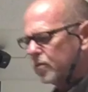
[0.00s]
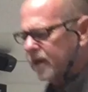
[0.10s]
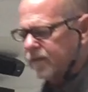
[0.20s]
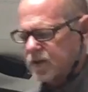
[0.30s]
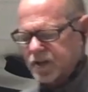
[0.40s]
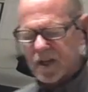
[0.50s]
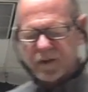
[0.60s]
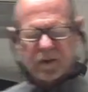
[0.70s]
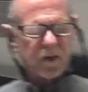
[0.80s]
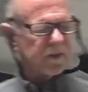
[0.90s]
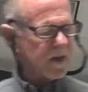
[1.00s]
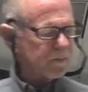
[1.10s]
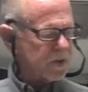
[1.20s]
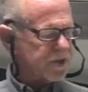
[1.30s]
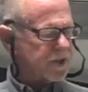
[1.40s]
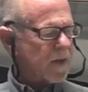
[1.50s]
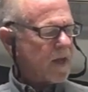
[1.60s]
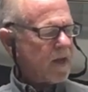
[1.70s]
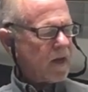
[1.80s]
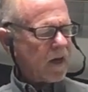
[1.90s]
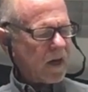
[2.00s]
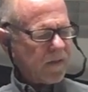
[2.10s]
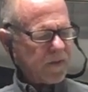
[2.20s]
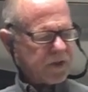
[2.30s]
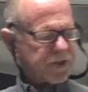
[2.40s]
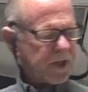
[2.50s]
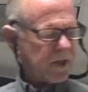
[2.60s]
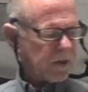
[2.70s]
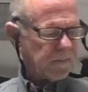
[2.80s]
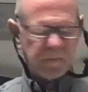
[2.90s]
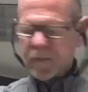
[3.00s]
way if it's on the little numbers on the scale.